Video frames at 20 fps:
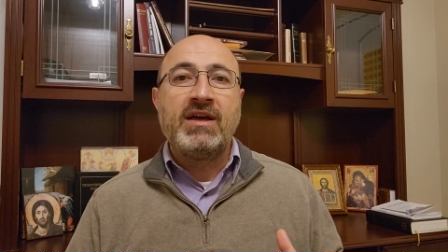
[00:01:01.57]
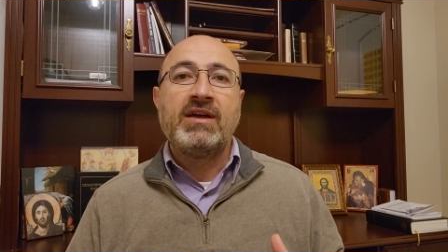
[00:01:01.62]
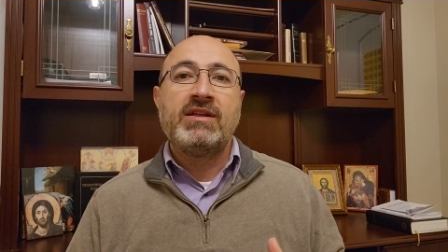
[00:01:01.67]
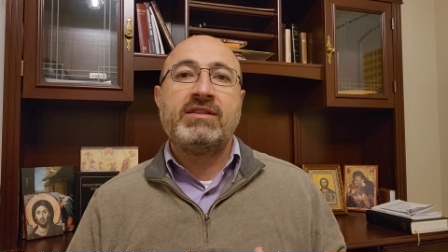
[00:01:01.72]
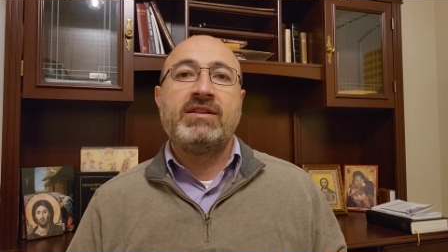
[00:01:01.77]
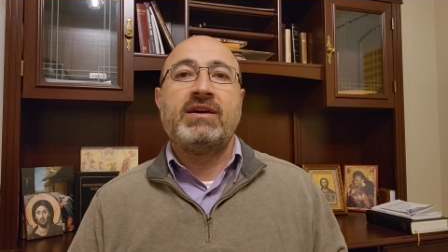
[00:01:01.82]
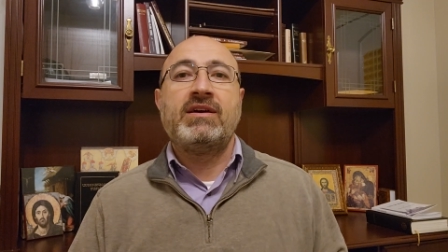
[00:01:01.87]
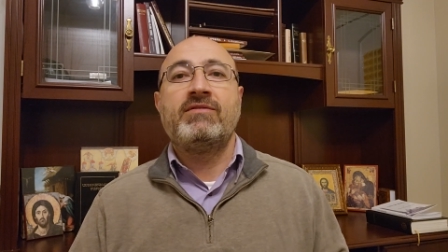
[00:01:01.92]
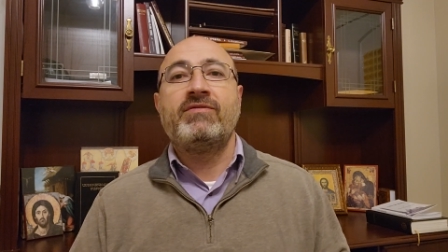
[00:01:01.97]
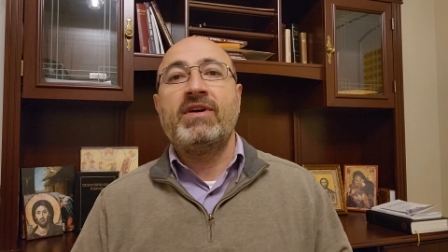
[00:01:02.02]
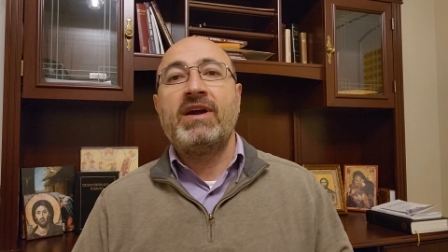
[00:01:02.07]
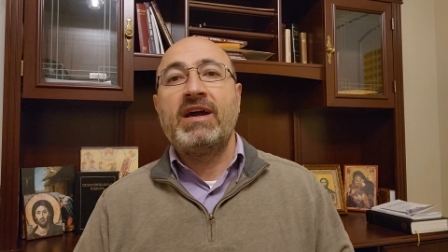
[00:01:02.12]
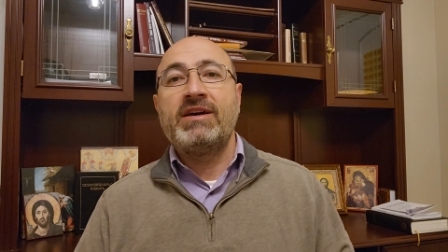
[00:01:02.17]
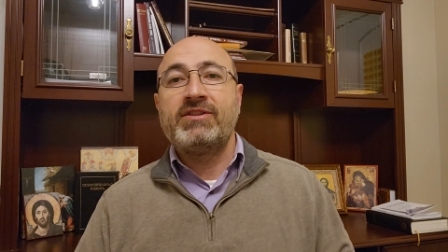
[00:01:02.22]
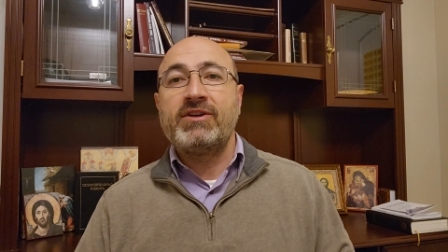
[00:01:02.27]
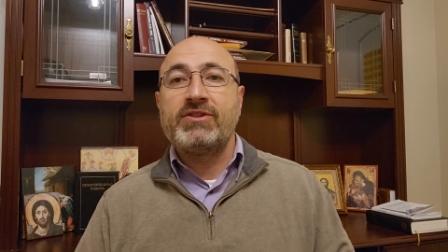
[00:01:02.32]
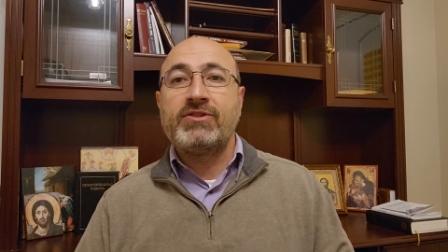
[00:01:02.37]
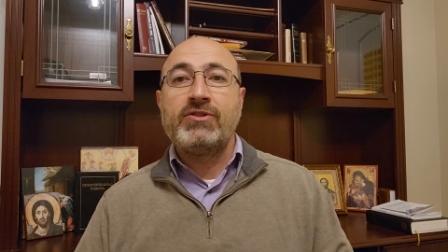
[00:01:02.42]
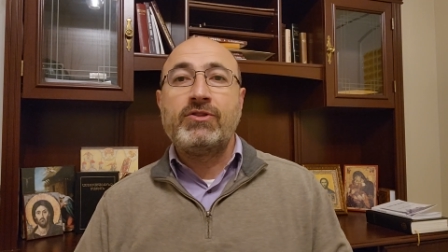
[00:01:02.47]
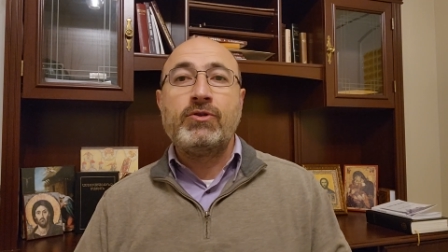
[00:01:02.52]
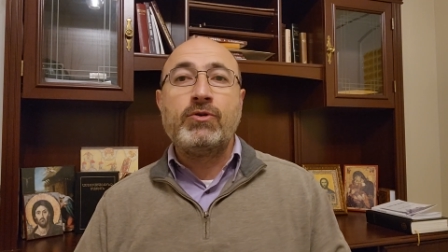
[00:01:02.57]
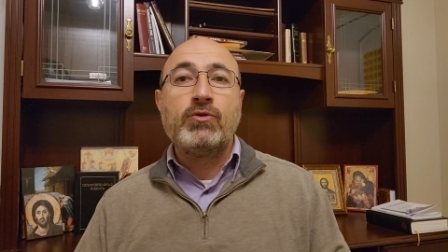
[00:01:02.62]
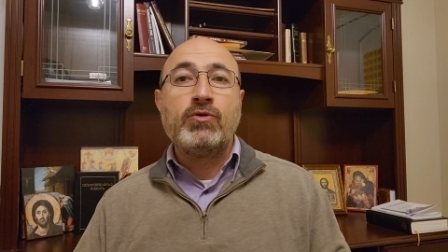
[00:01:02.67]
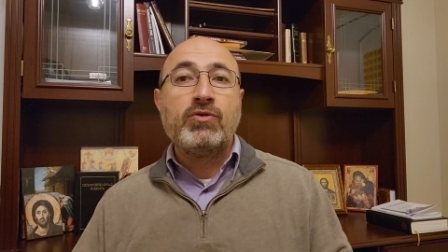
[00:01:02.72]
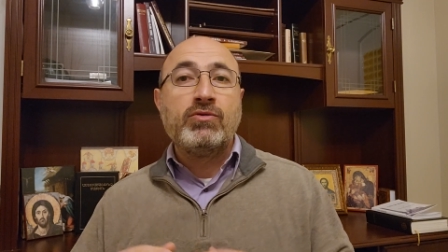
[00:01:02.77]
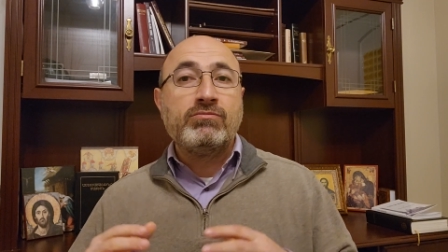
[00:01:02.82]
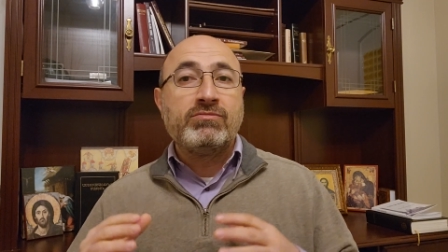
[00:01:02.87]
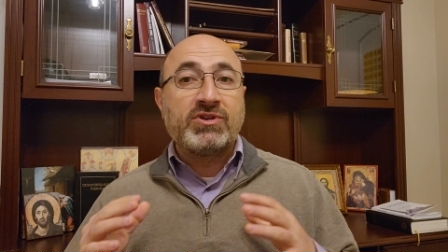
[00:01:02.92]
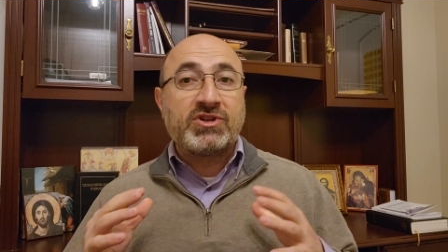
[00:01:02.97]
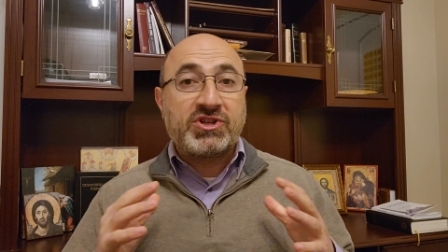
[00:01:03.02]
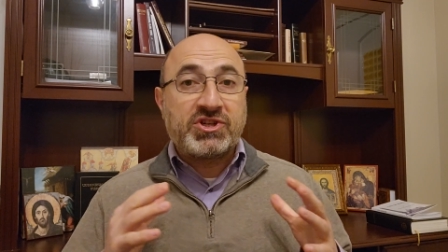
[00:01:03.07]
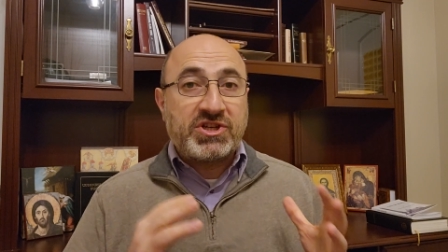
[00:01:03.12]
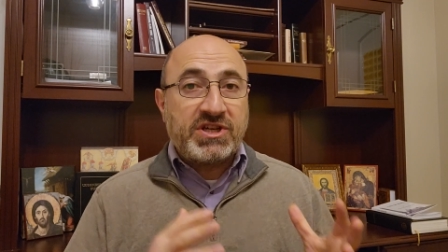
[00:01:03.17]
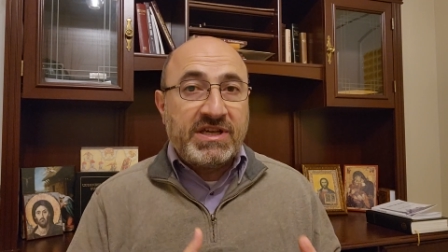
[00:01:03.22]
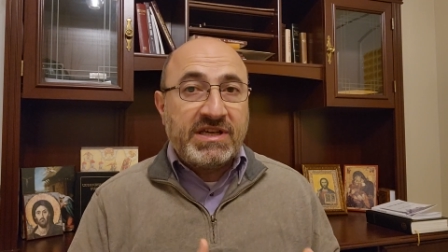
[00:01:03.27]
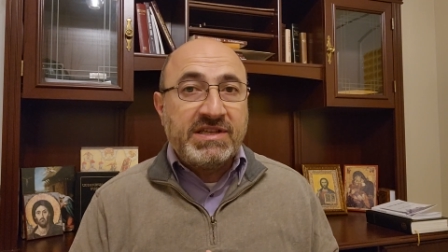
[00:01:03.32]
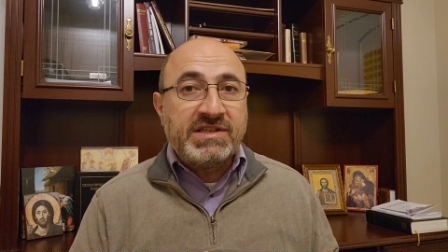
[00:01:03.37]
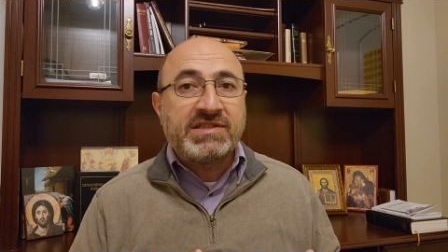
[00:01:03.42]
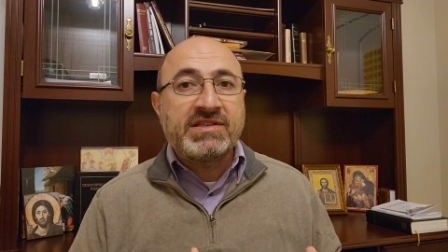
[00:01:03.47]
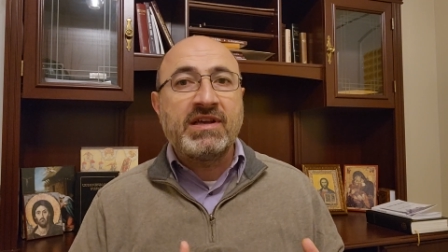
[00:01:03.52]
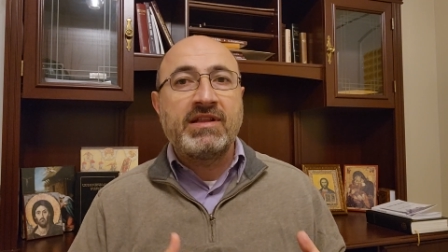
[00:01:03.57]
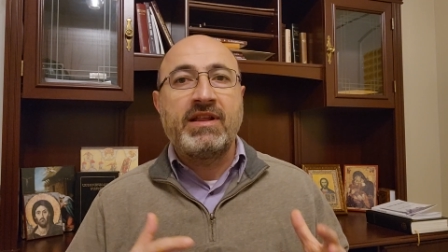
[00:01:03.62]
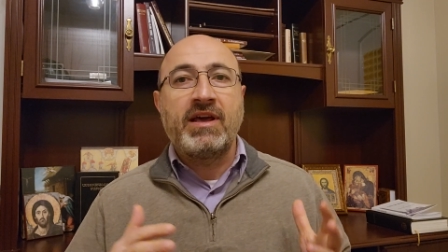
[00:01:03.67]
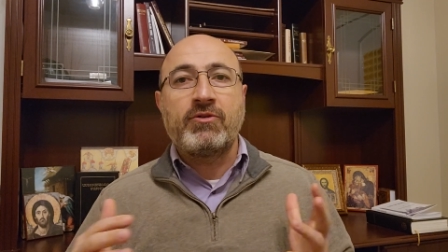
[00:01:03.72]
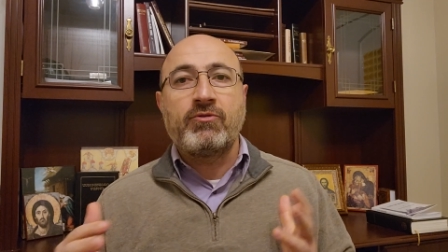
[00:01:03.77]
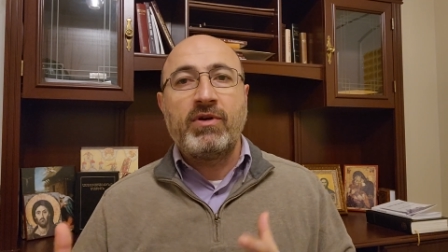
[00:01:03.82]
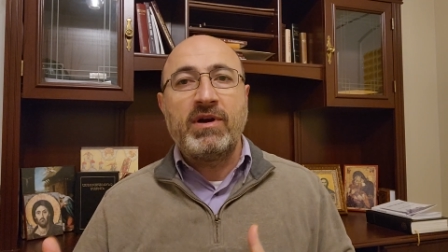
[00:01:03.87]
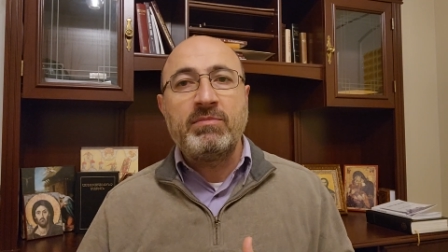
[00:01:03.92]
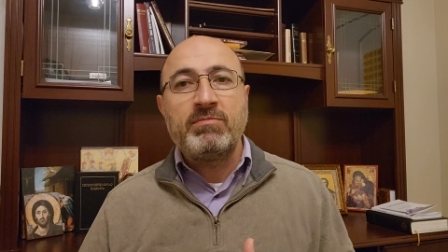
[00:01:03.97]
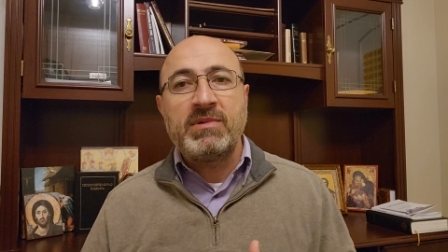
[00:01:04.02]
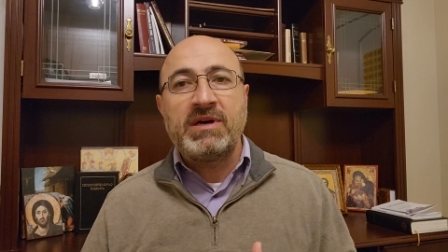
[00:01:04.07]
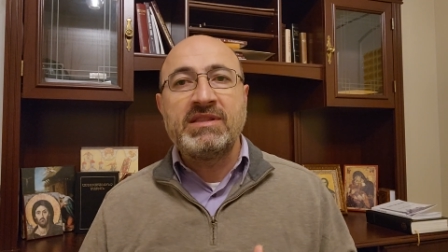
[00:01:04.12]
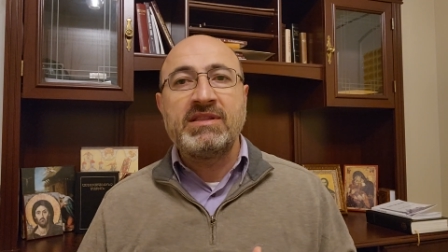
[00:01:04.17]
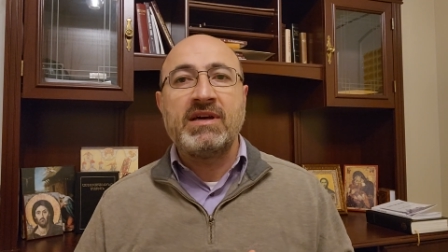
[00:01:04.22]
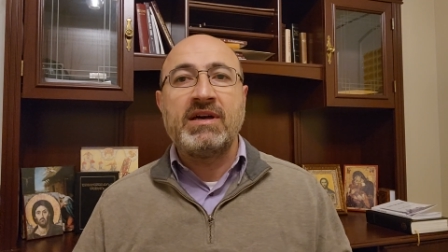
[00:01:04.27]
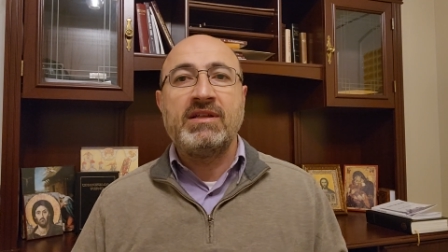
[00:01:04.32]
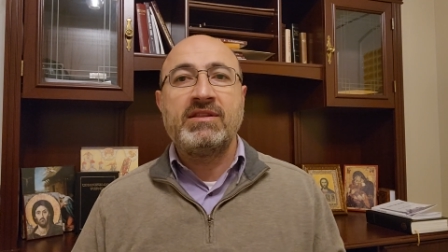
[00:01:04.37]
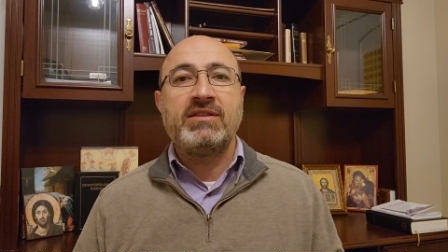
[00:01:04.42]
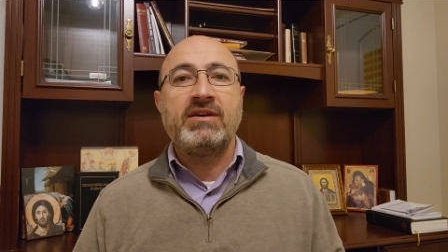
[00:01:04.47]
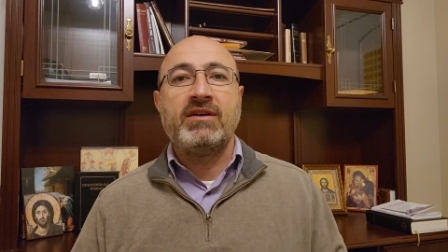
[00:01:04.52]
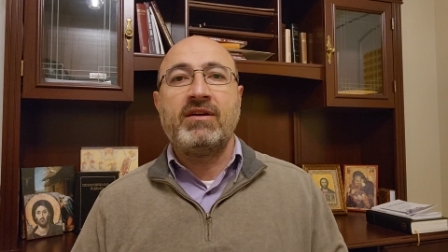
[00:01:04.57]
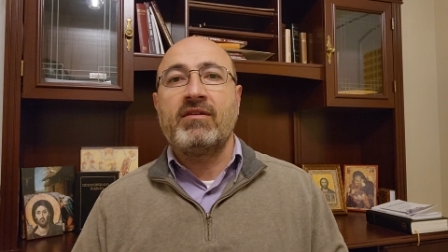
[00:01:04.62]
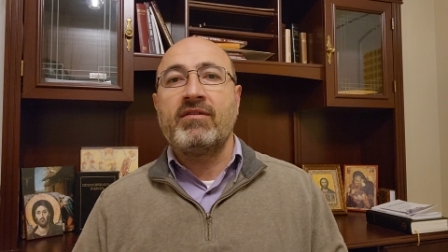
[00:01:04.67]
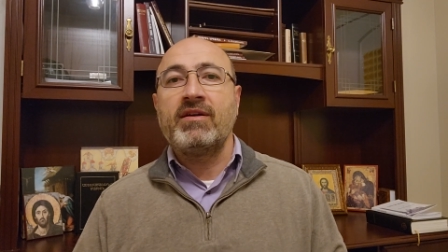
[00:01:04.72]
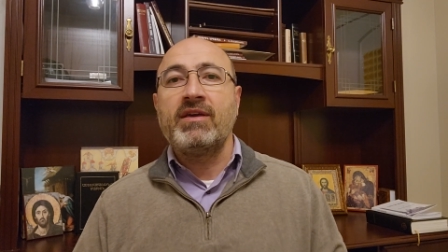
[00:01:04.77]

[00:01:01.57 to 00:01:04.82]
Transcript: They've added new machines and equipment and they are